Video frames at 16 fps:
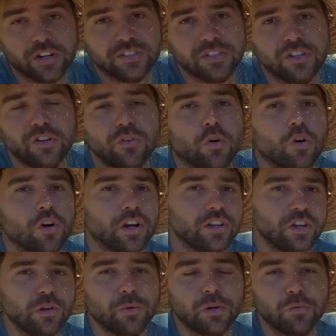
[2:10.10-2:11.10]
two, or a
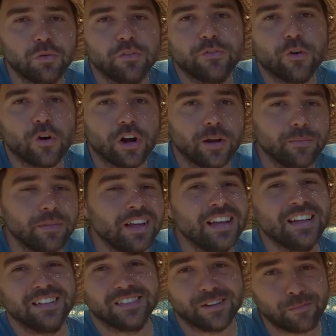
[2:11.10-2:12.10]
new one will form
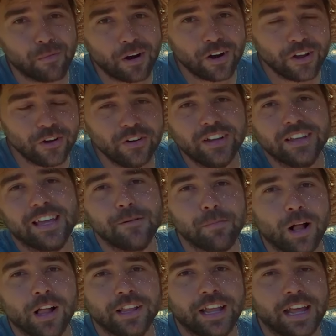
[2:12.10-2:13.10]
tomorrow, get
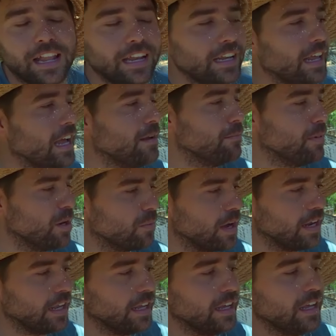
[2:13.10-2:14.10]
pollinated, and be
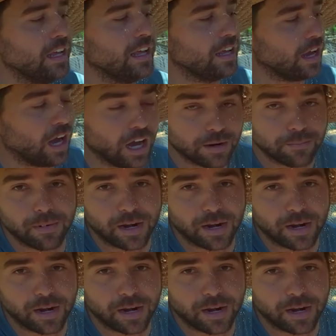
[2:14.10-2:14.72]
ready on my